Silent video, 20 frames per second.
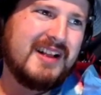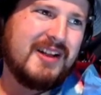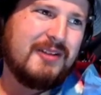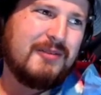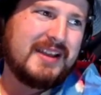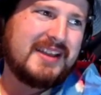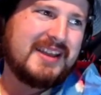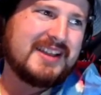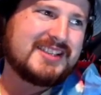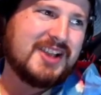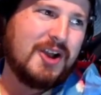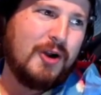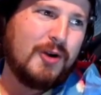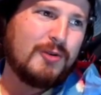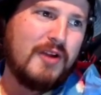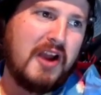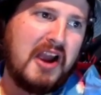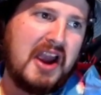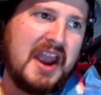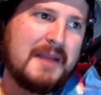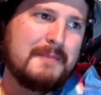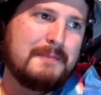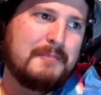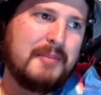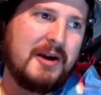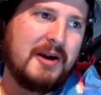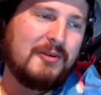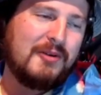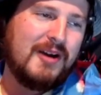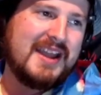like it's all right,
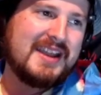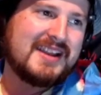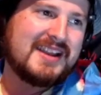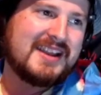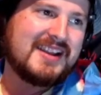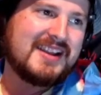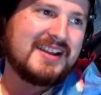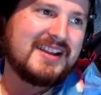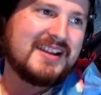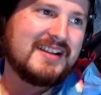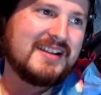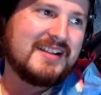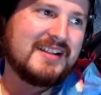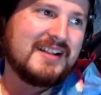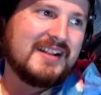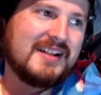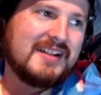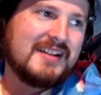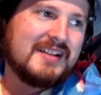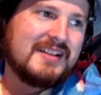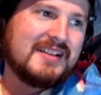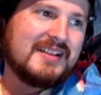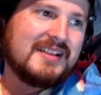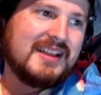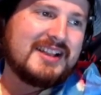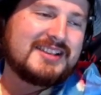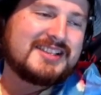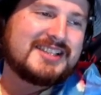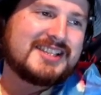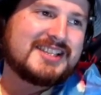but like
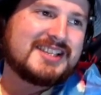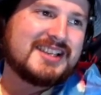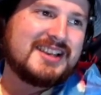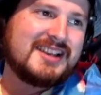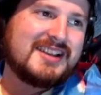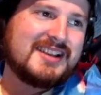it's,